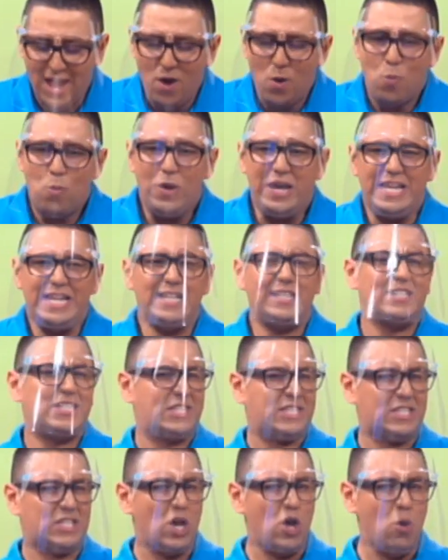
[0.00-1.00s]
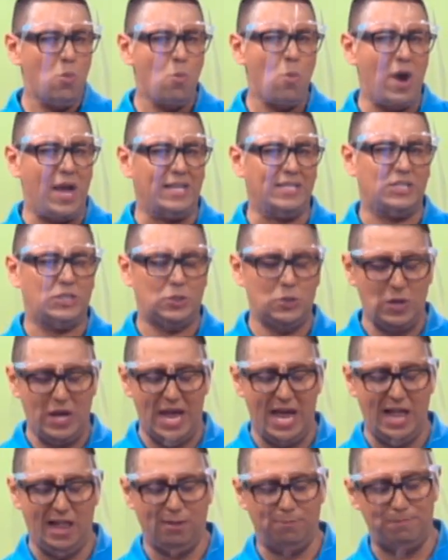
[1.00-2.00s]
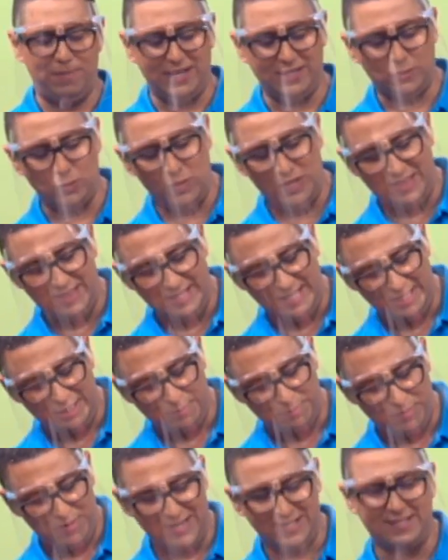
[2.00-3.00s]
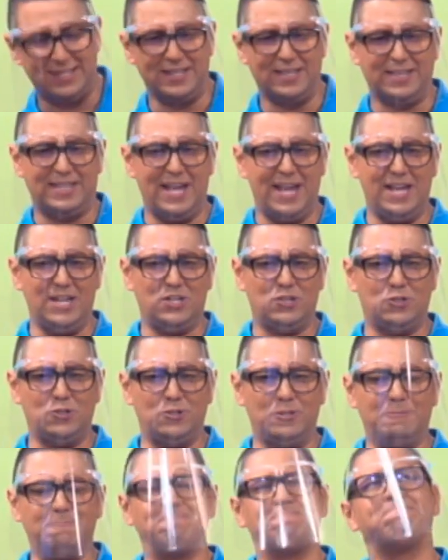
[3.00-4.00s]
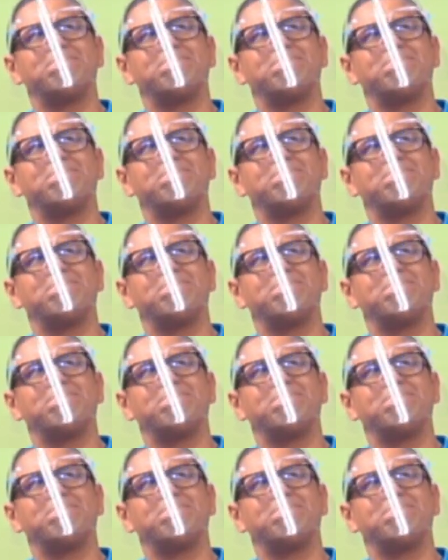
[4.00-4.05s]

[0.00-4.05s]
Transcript: We need someone to help us with this presentation.